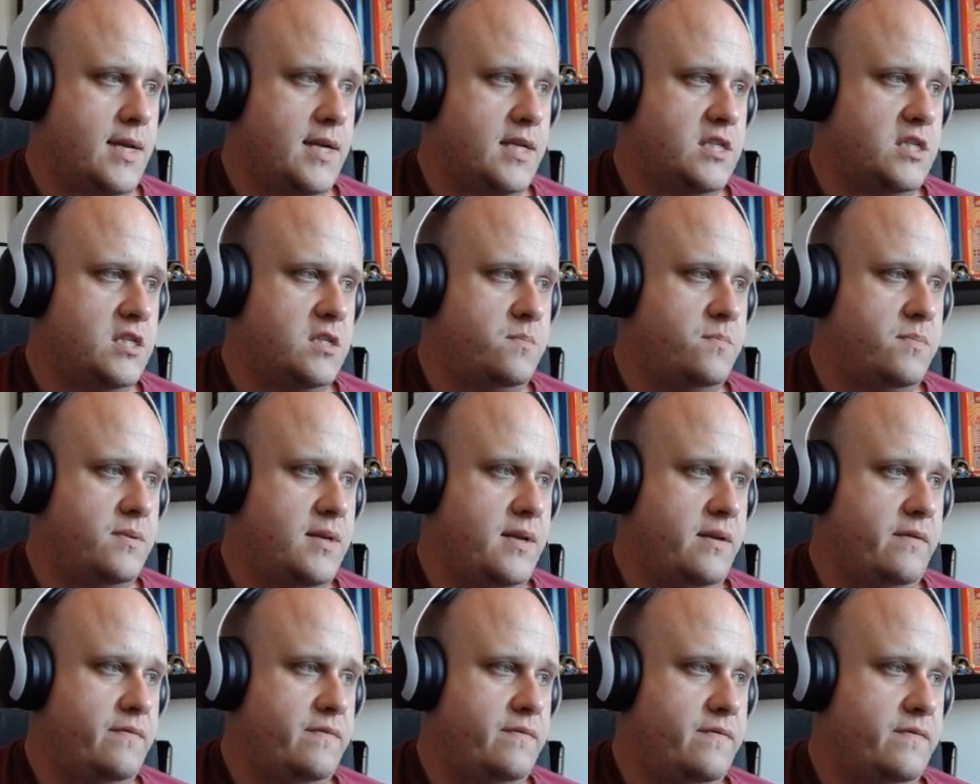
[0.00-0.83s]

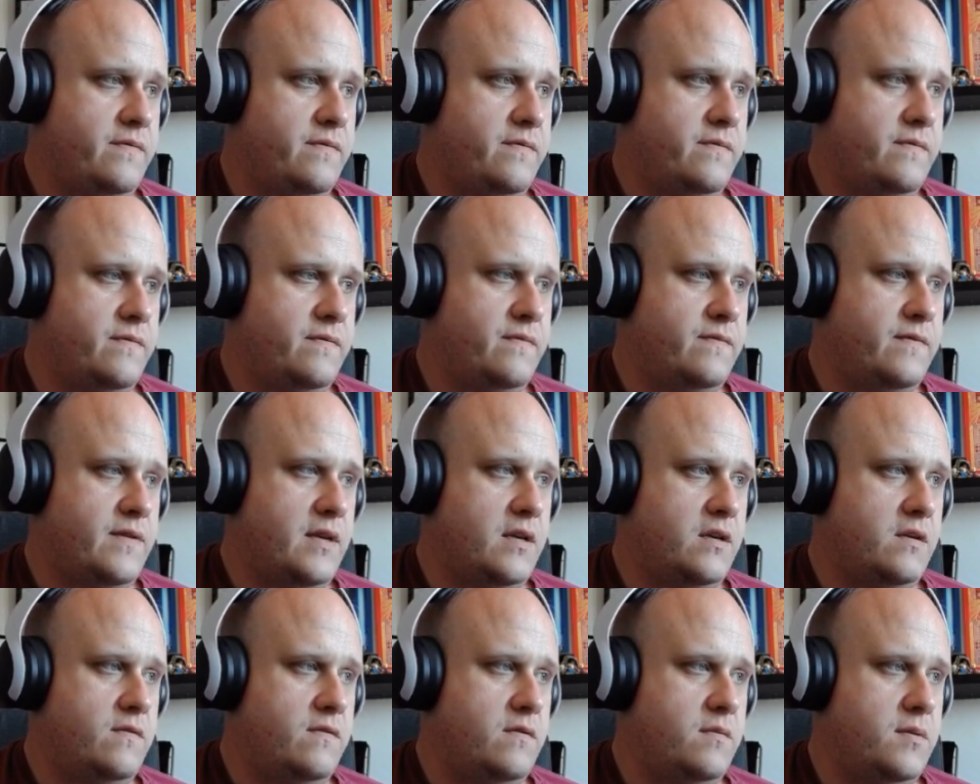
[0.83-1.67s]
Spadef,
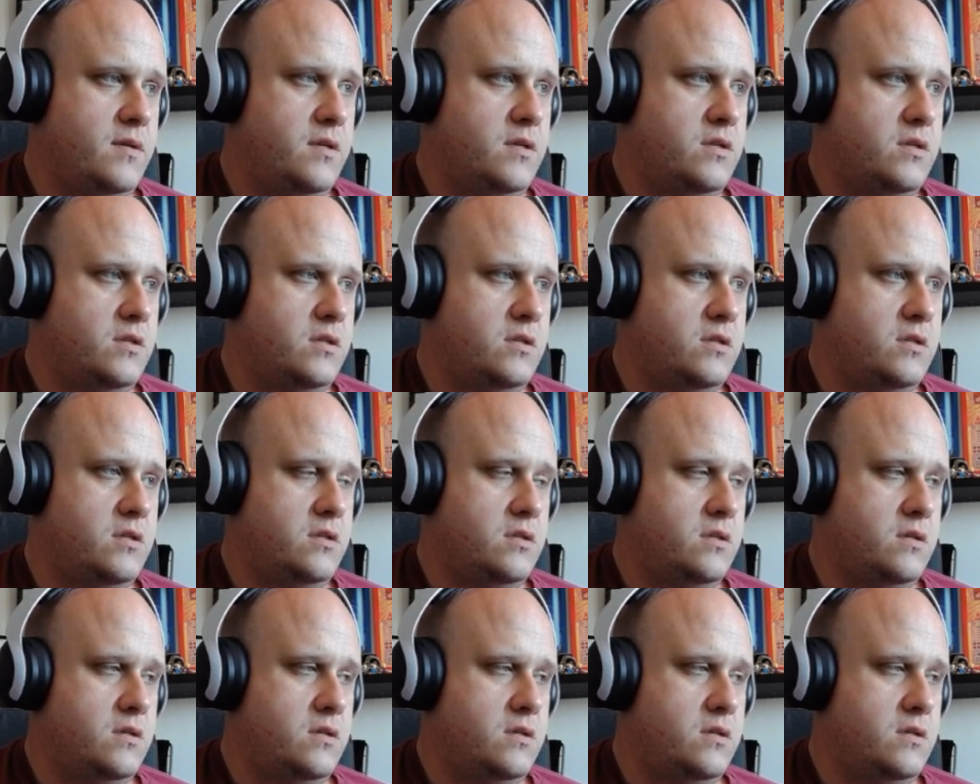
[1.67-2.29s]
thank you very much.